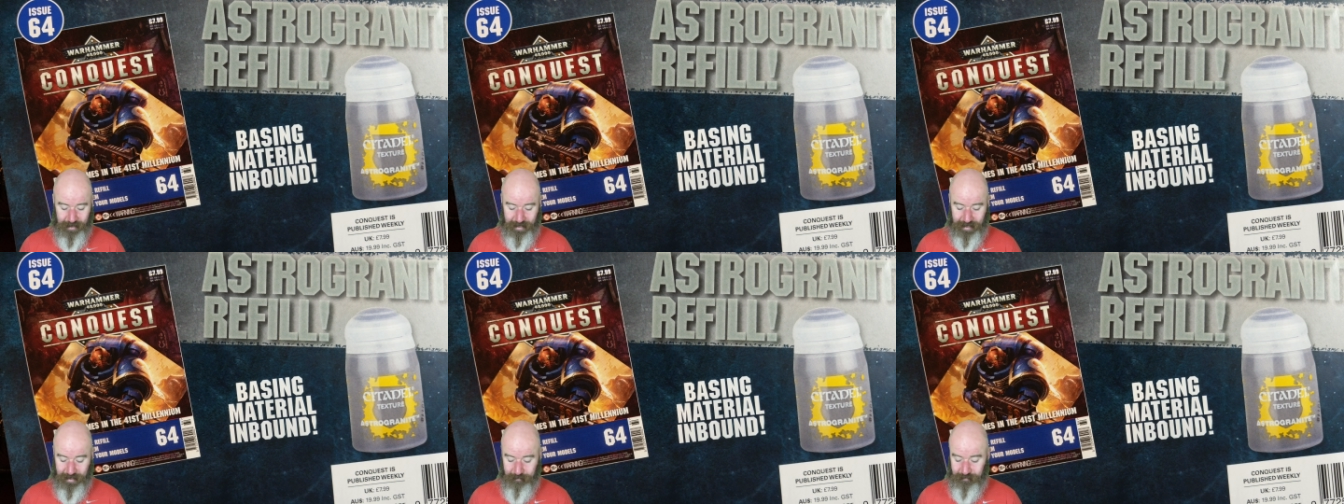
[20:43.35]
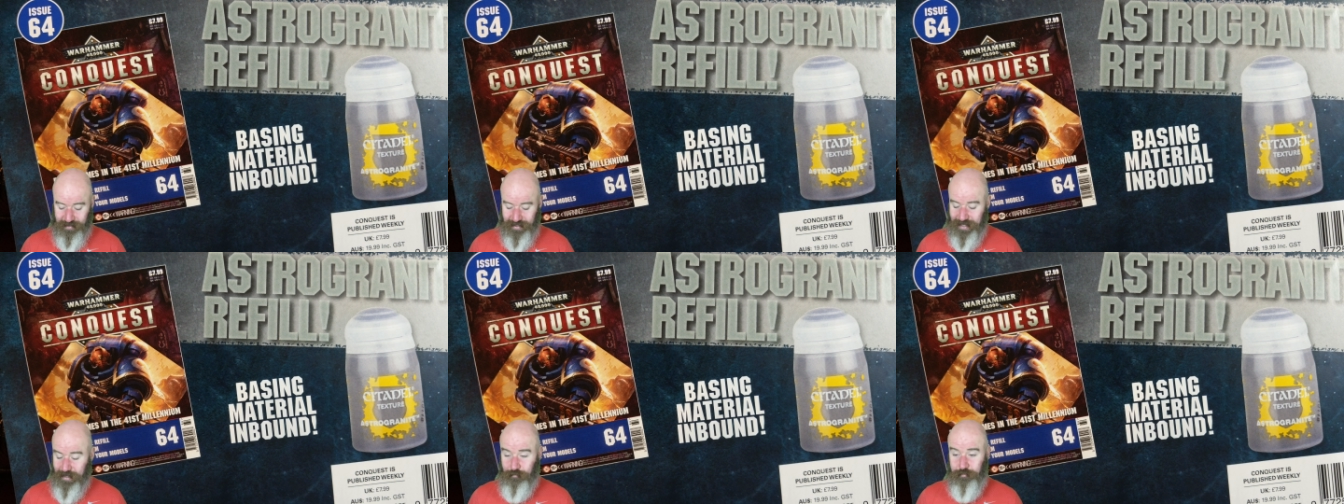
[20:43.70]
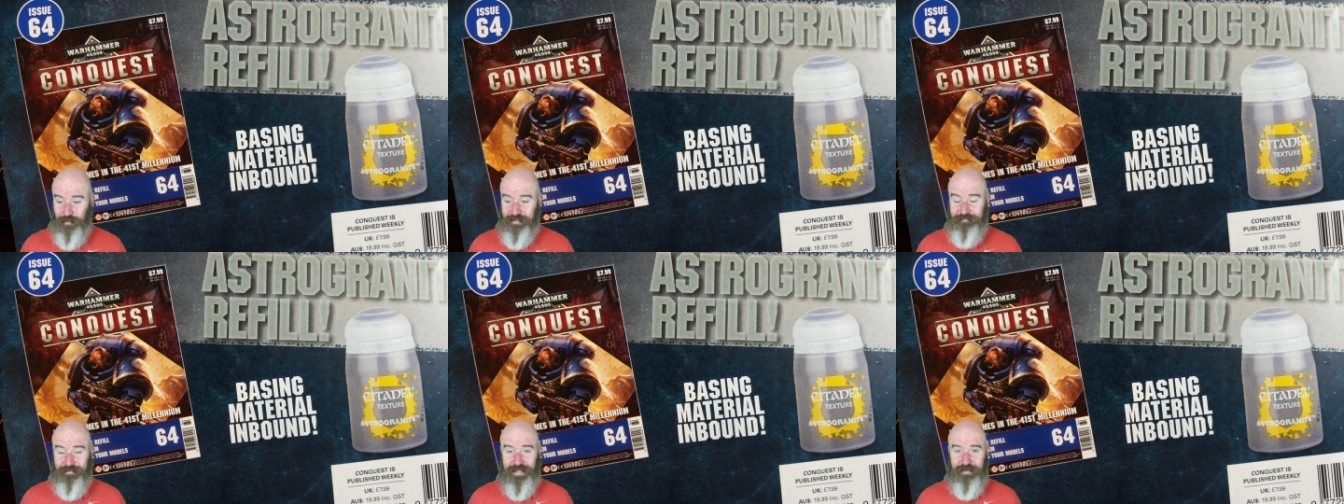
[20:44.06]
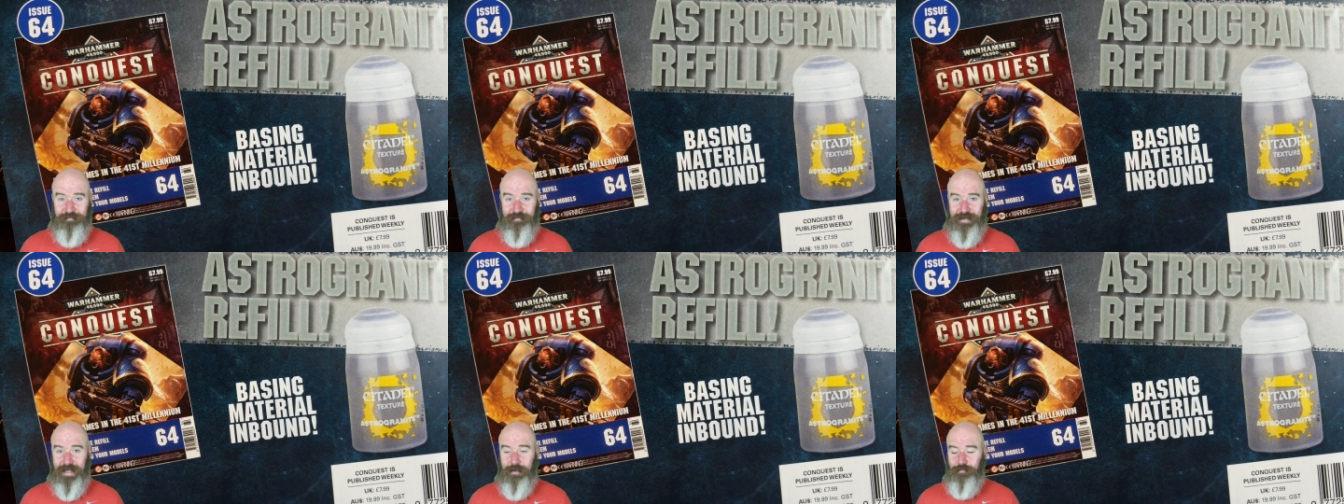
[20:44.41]
Yeah, we'll leave it
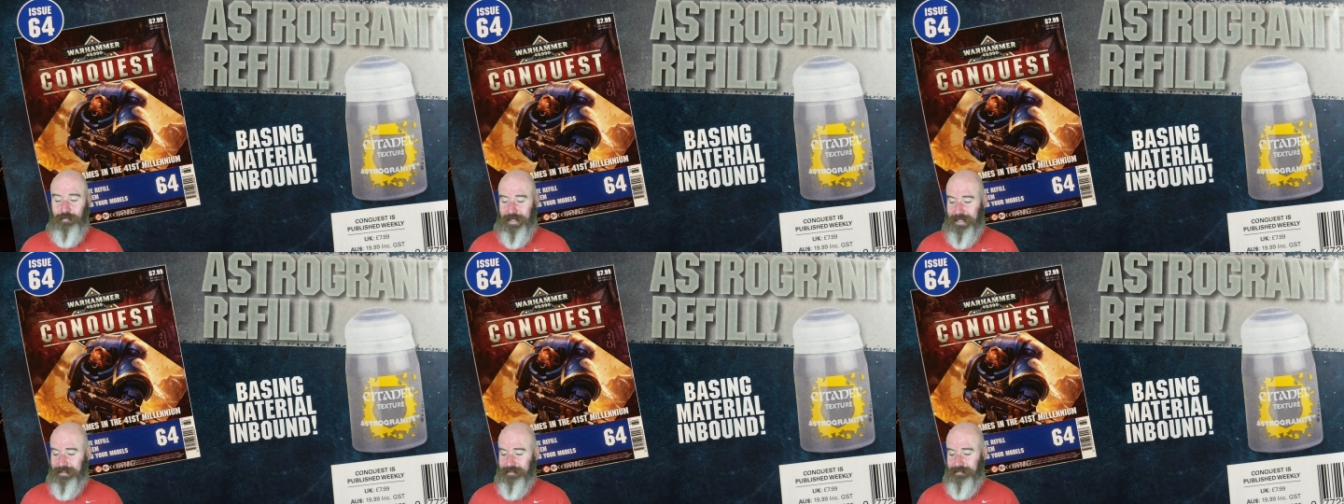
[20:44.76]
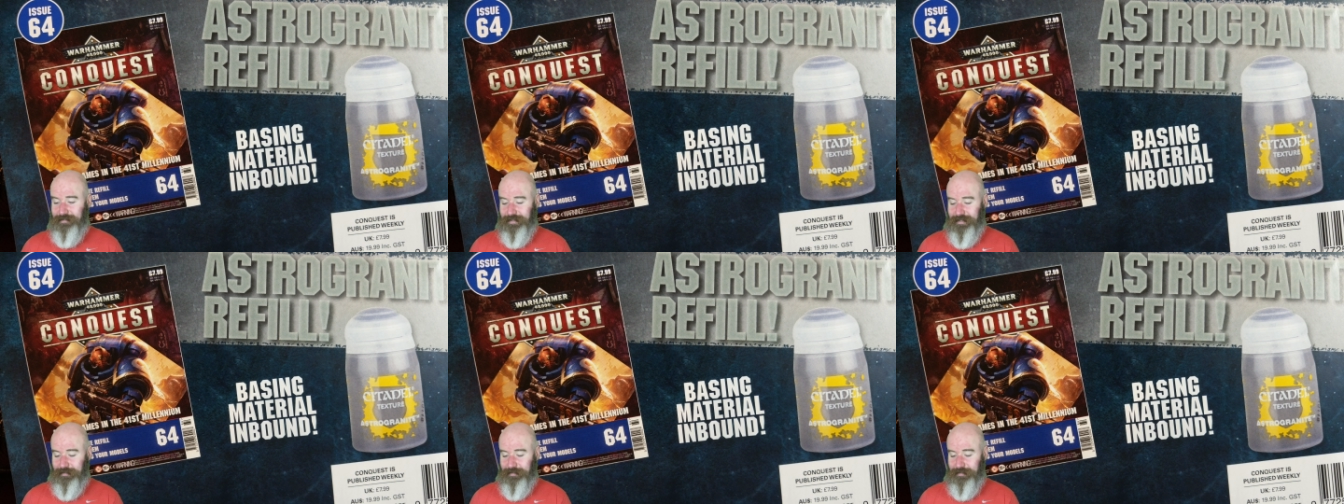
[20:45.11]
there for now, guys.